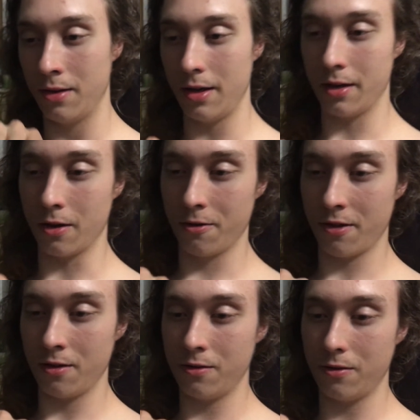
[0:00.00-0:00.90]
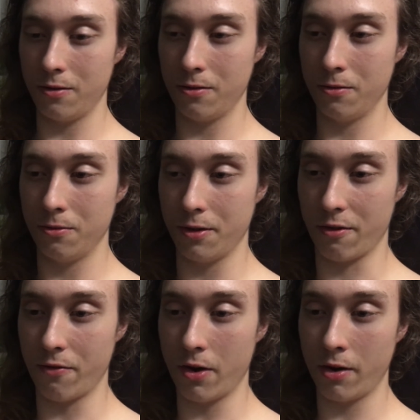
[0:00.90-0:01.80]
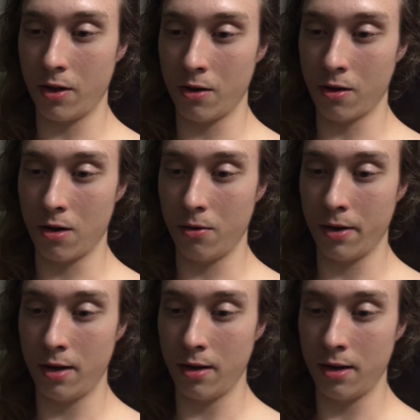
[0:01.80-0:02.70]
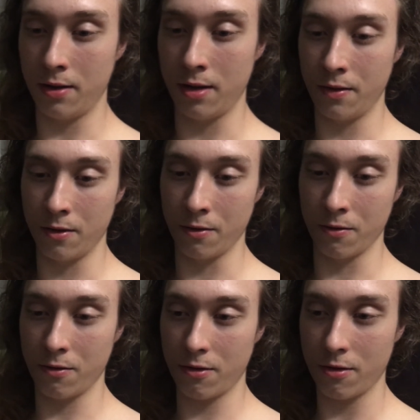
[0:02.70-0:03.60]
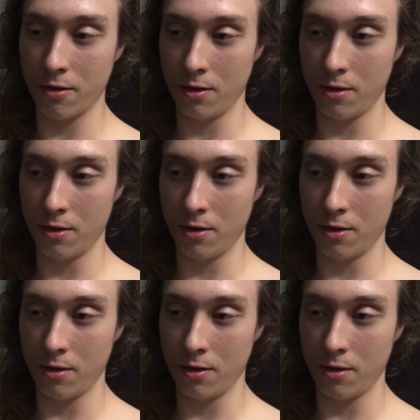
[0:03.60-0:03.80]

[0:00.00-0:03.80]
it goes into this very long hallway, and then there's